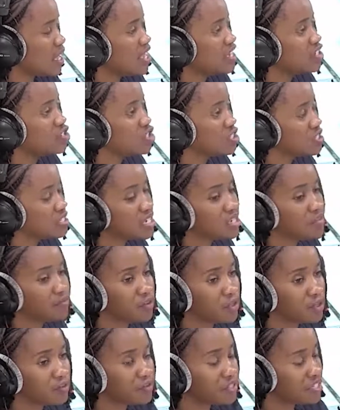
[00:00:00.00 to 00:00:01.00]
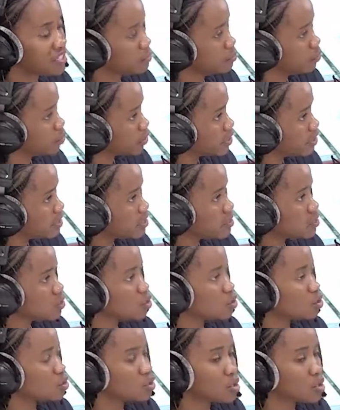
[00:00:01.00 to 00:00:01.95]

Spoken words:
and just involve these boys, you know,